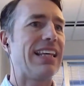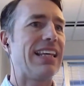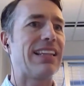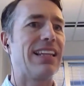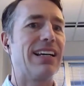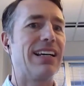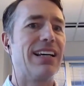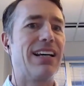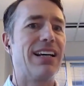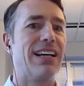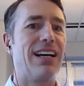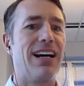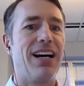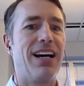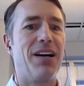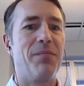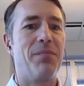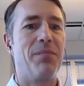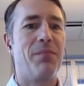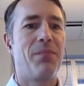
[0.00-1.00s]
think
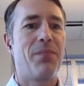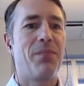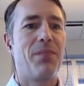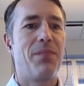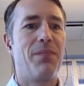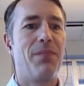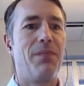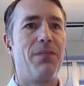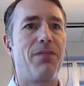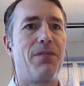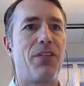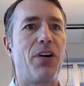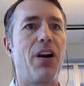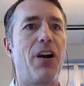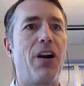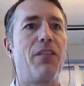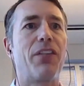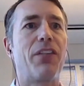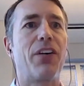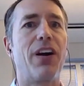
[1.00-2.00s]

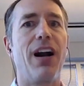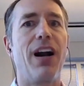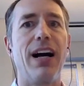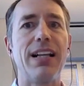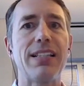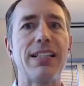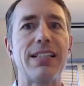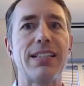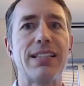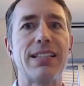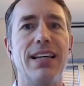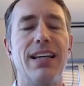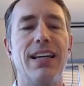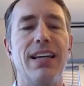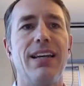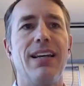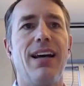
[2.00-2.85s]
for us,